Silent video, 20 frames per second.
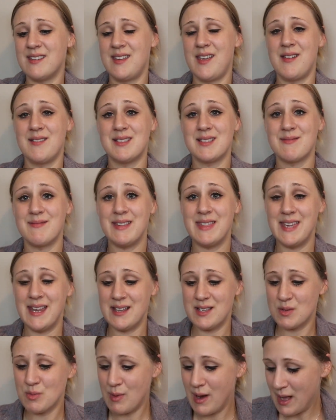that goes with it
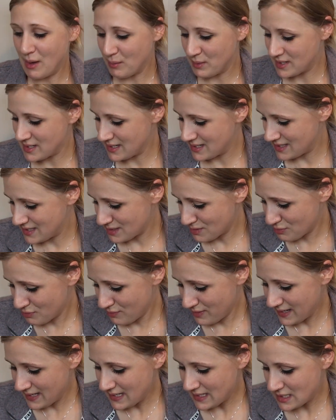as well, which is this
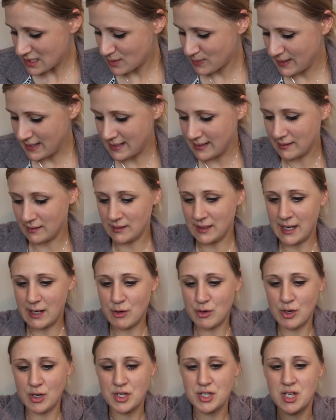really sweet little like
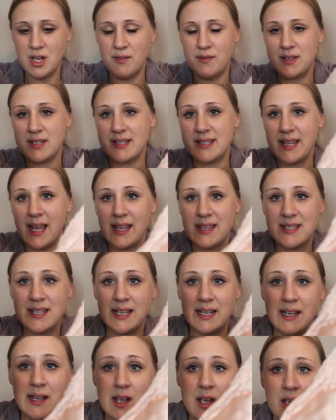crossover
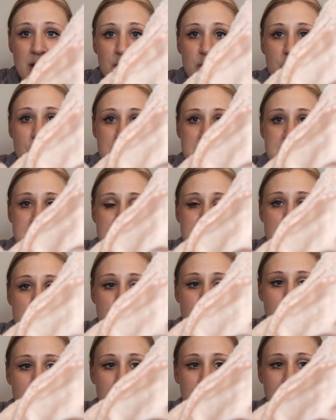satin
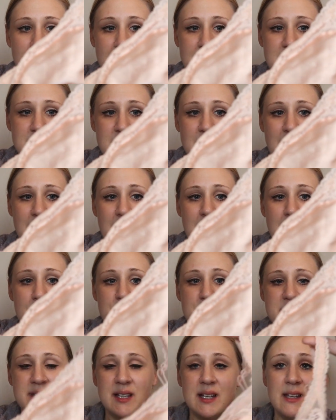vintage bralette
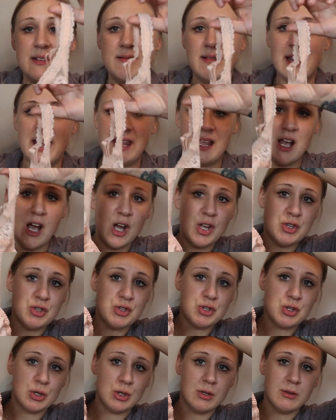absolutely
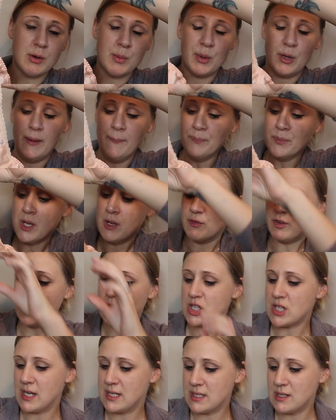adorable.
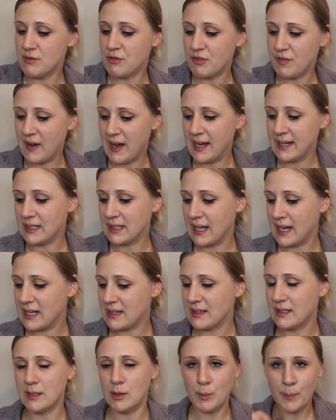Fortunately, I didn't find
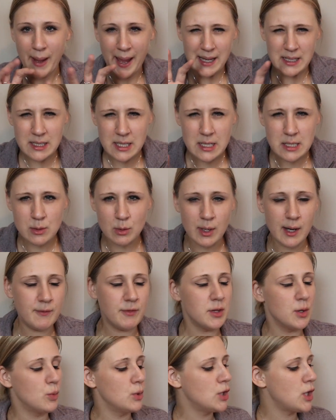like the little panties or
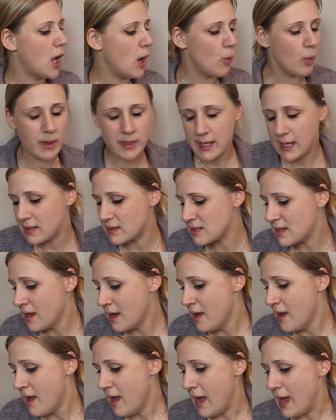whatever that would go with it,
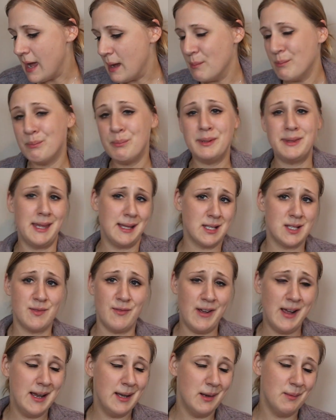um, but that's
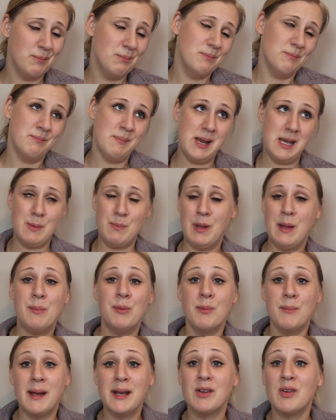fine. Many
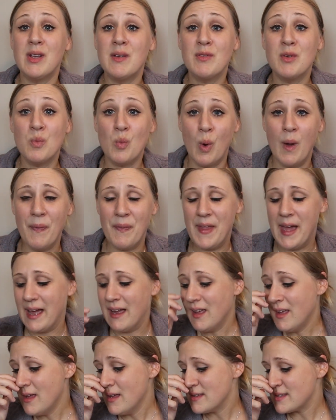people might not even want
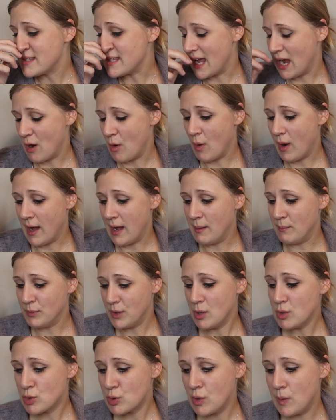that. So um,
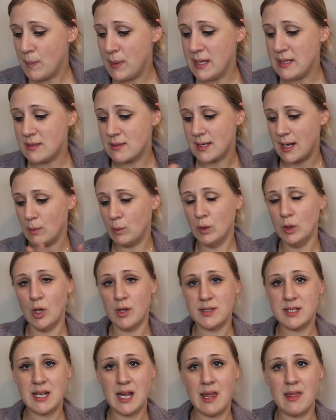those three pieces I will
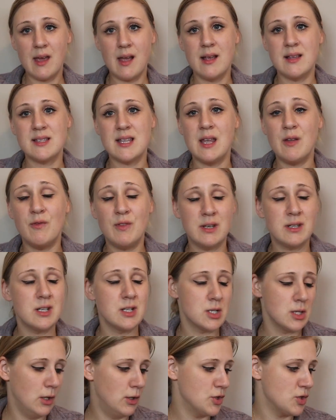lot together as a
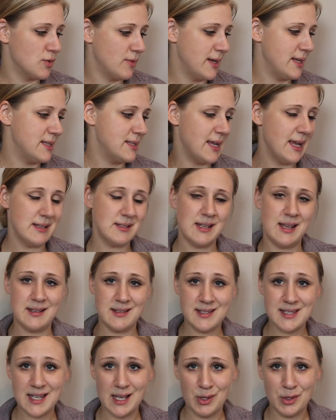vintage lingerie set
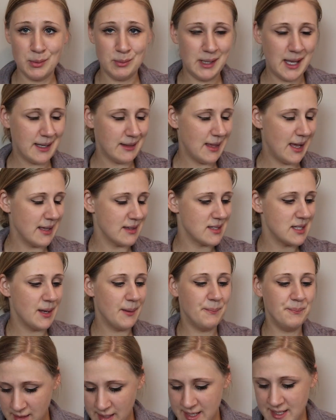and sell them like that.
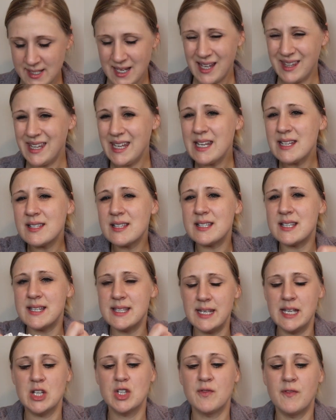This, I think, is a
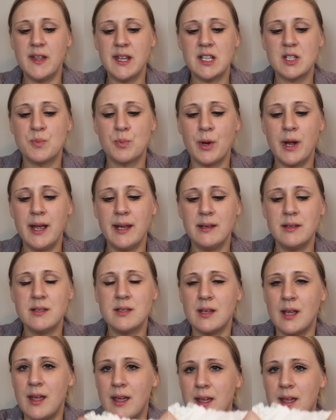Stitch Fix brand,